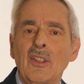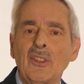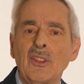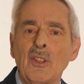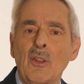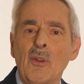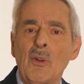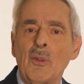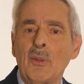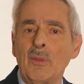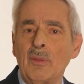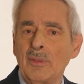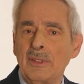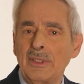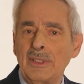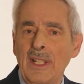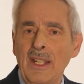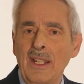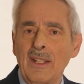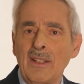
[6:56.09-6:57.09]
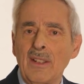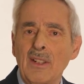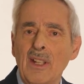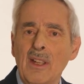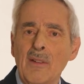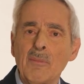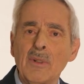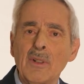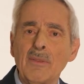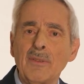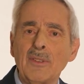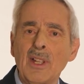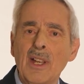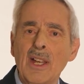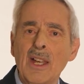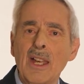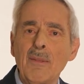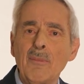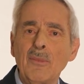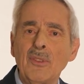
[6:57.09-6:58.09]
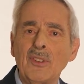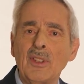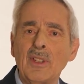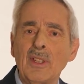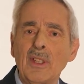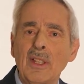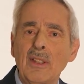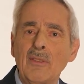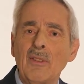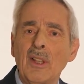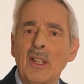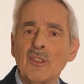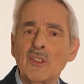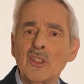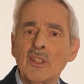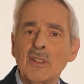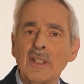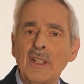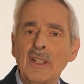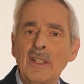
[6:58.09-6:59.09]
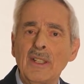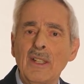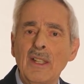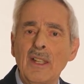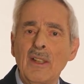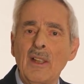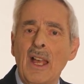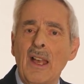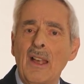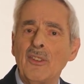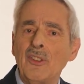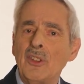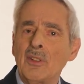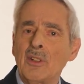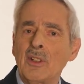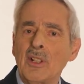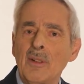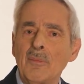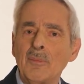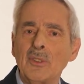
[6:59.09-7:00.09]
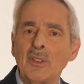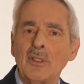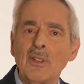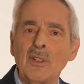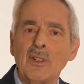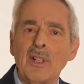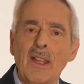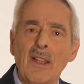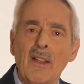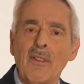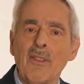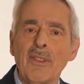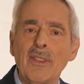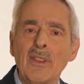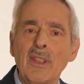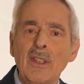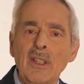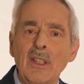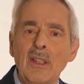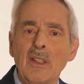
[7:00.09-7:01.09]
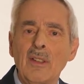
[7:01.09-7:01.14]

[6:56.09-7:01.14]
So take it a number of times. Eventually, as you come to good health,